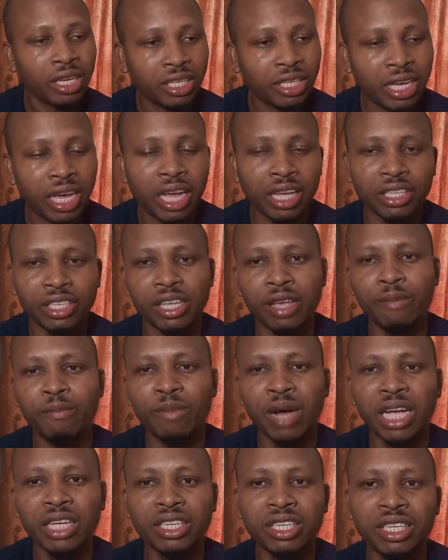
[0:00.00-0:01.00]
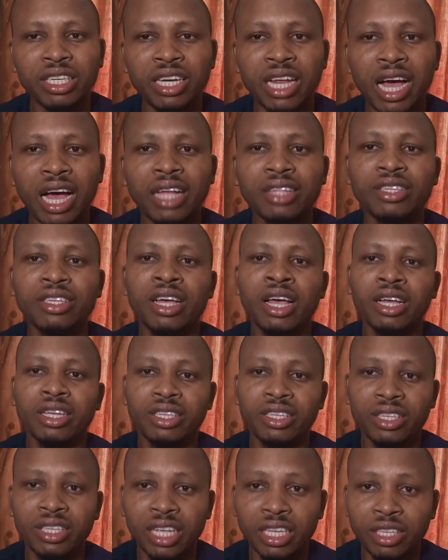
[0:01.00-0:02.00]
Yes, imagine that
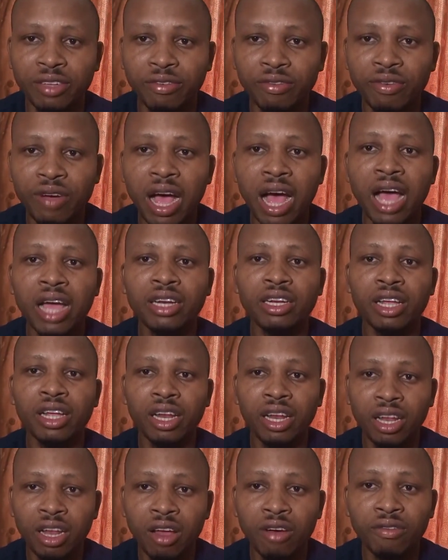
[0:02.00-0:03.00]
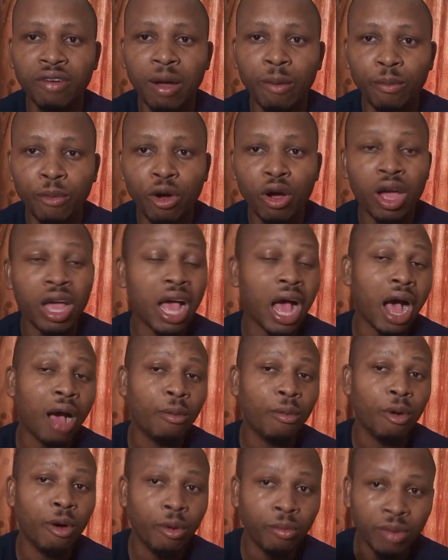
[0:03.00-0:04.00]
Certified Lover Boy
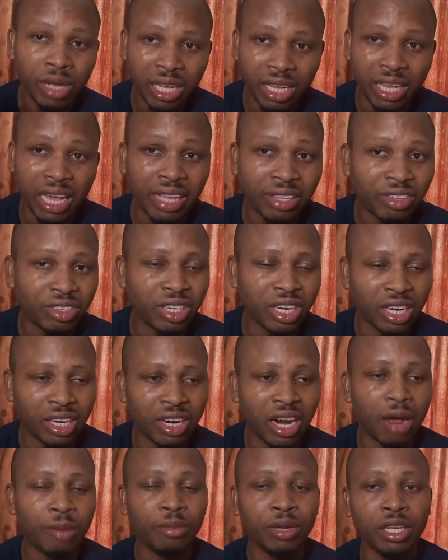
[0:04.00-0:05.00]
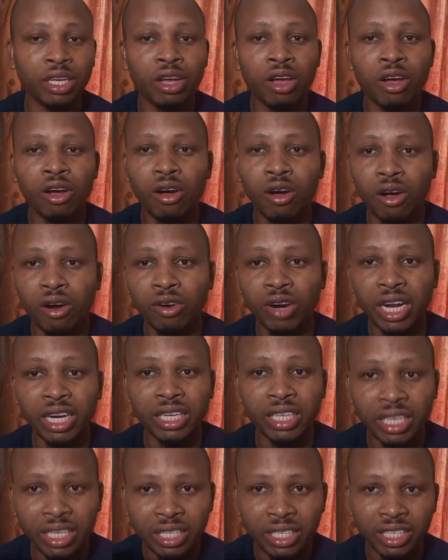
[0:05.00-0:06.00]
album getting a Grammy.
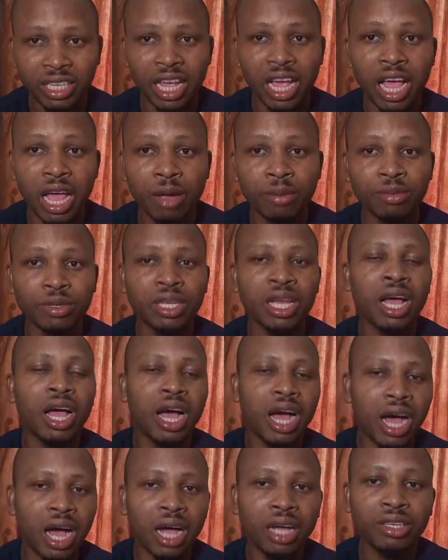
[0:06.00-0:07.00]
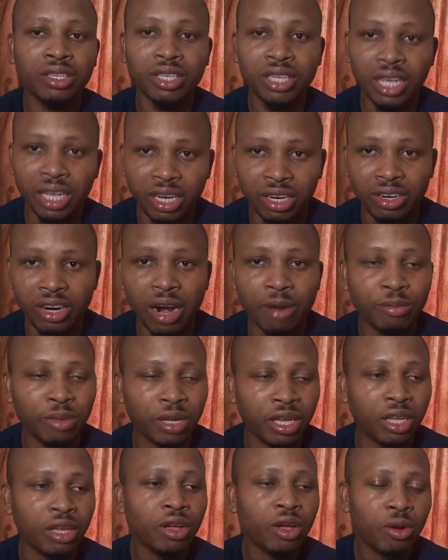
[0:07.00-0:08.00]
Already, Tems has a
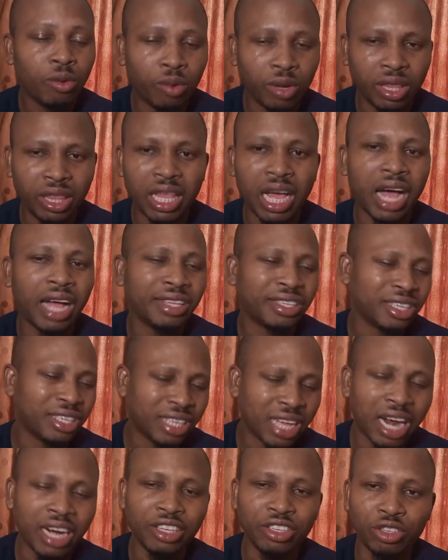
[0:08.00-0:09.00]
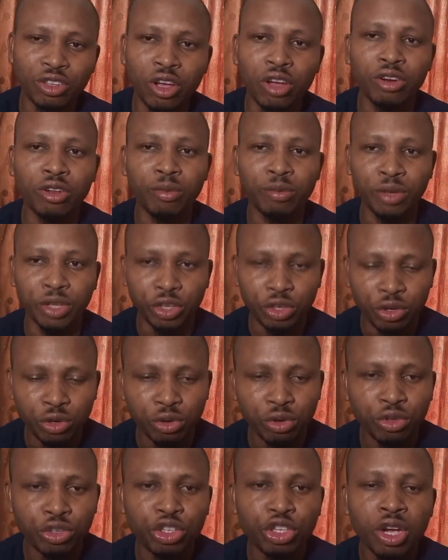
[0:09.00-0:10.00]
Grammy with that. That is going to be
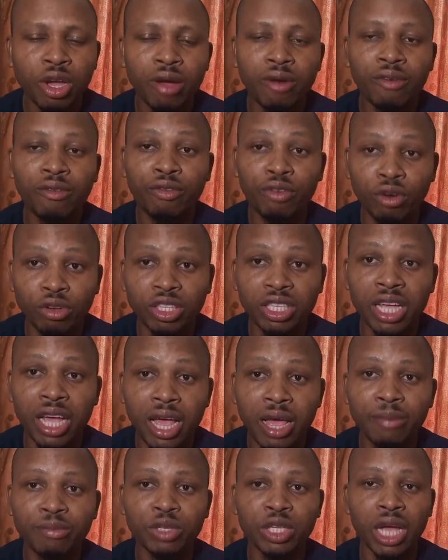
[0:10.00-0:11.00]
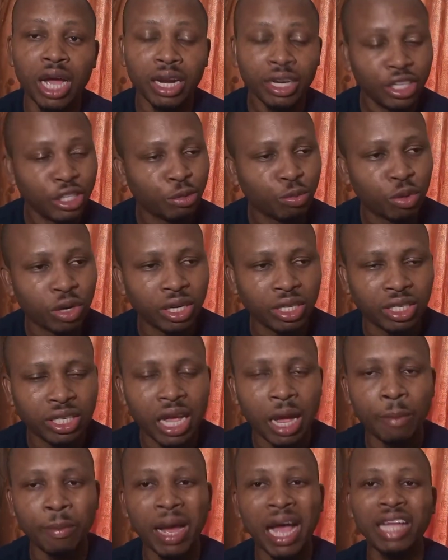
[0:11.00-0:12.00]
huge for Tems at this point in time.